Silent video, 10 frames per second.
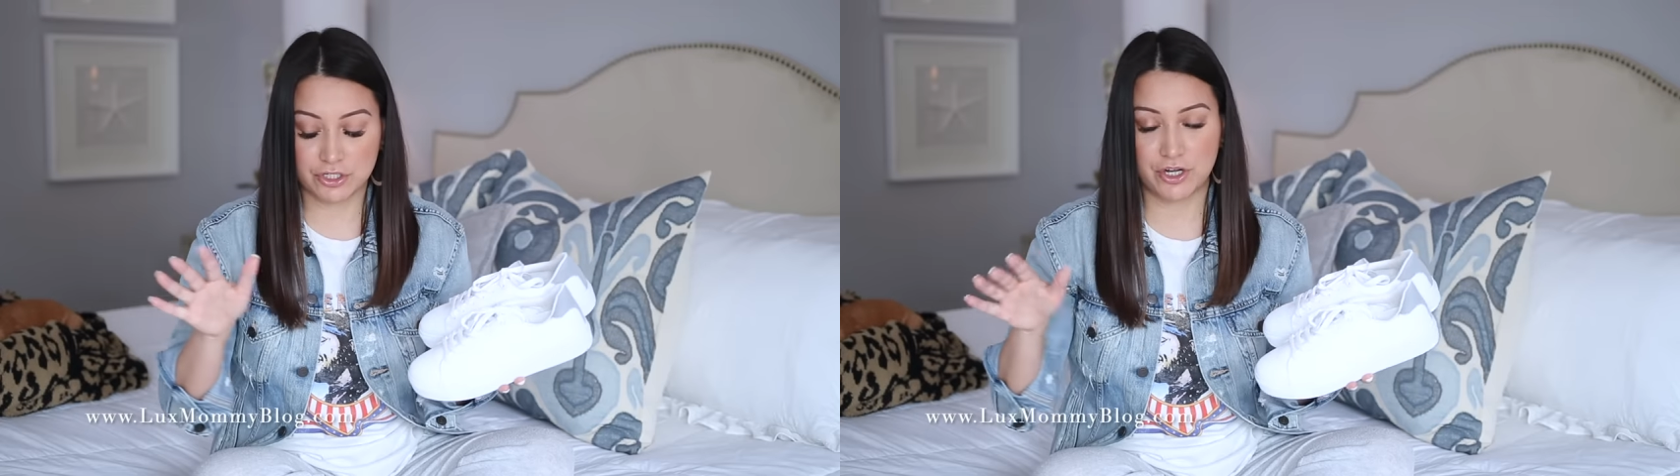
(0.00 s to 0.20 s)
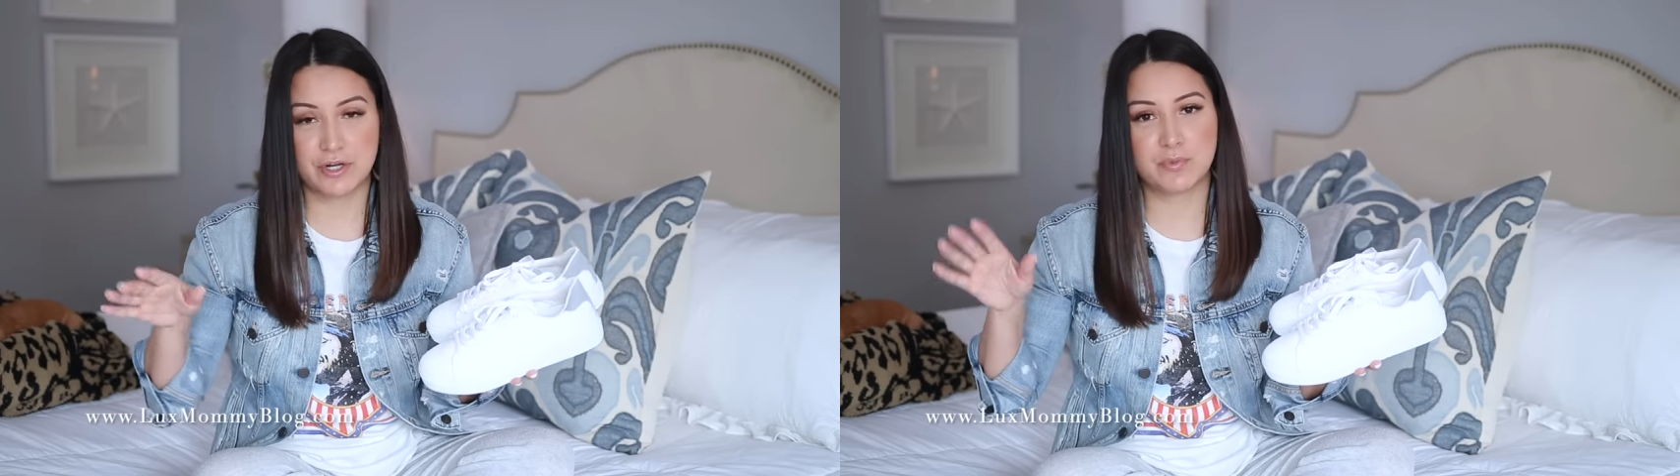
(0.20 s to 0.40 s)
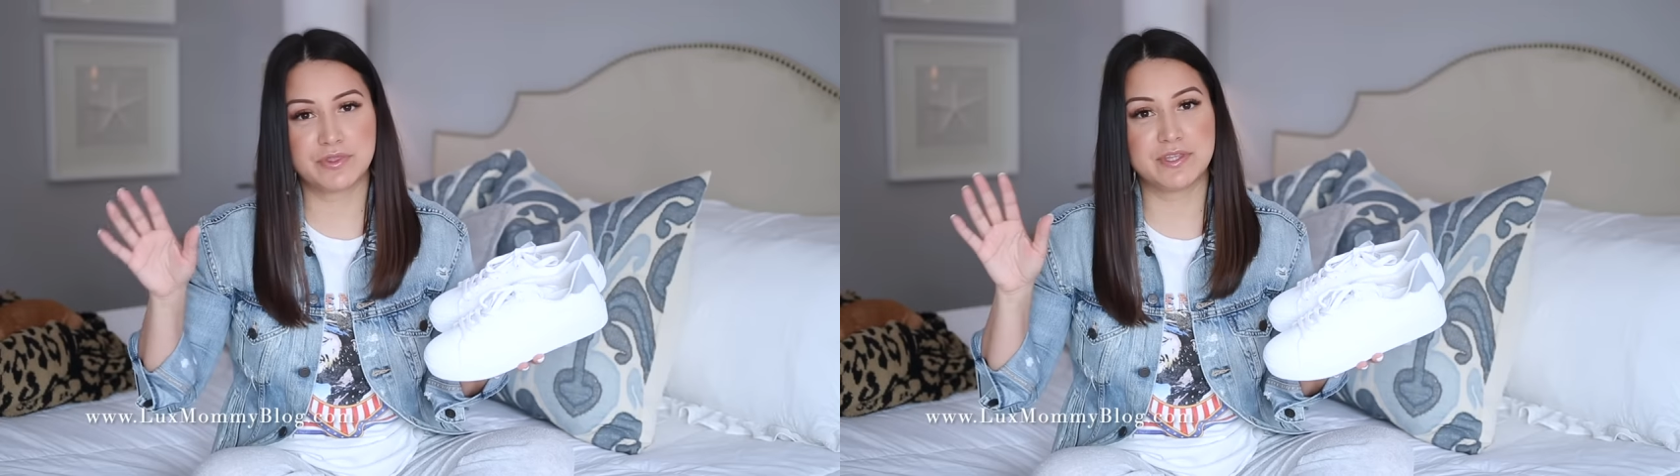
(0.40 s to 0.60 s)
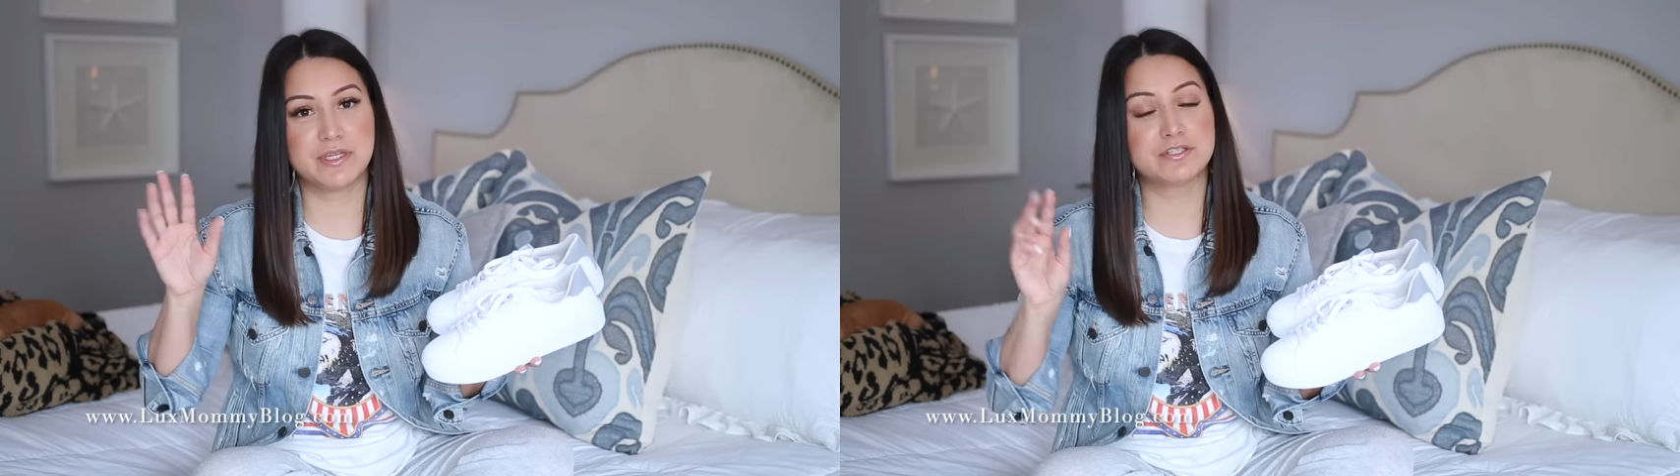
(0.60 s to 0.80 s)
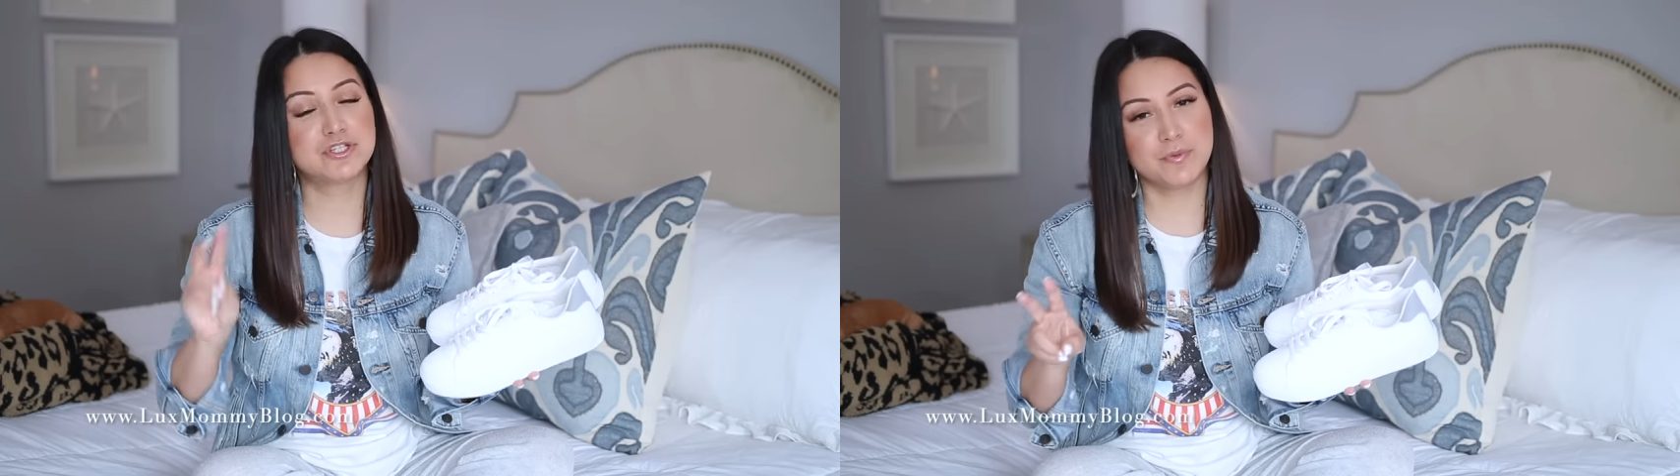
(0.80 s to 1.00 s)
started with
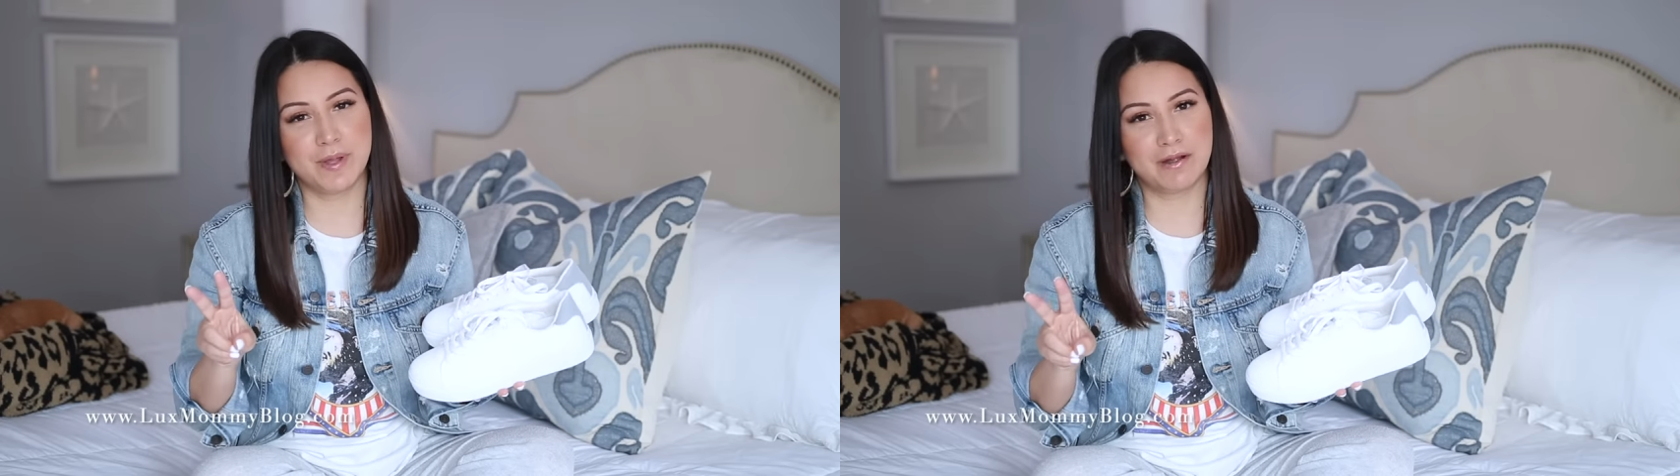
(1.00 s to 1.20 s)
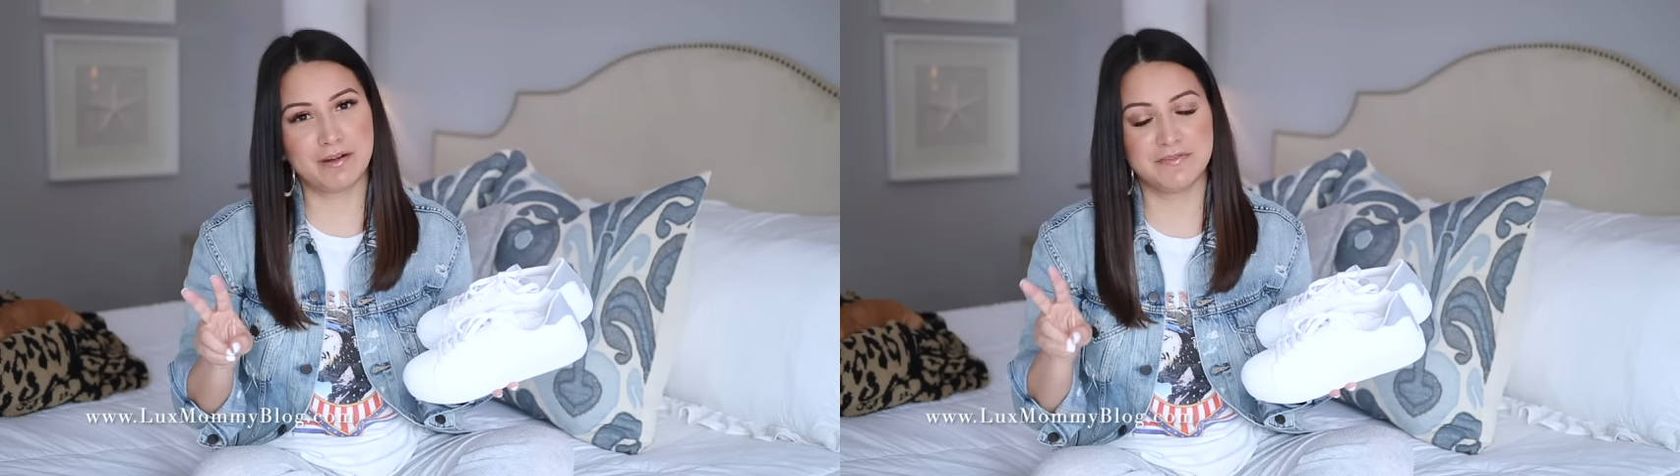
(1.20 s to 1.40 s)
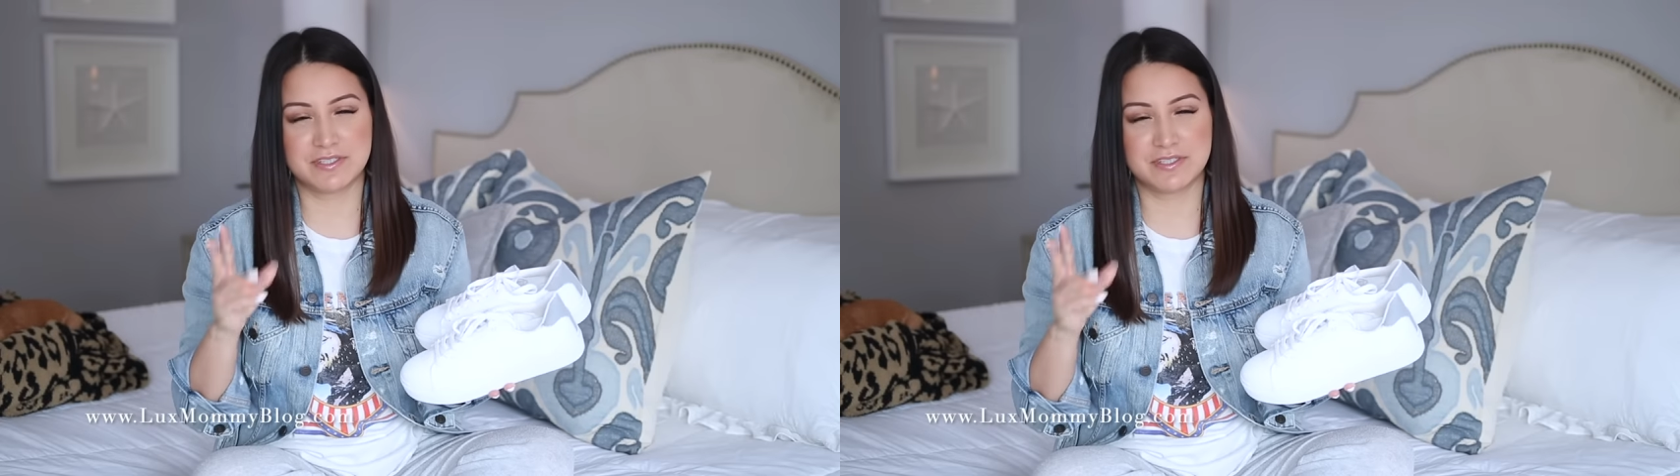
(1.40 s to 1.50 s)
the two pair of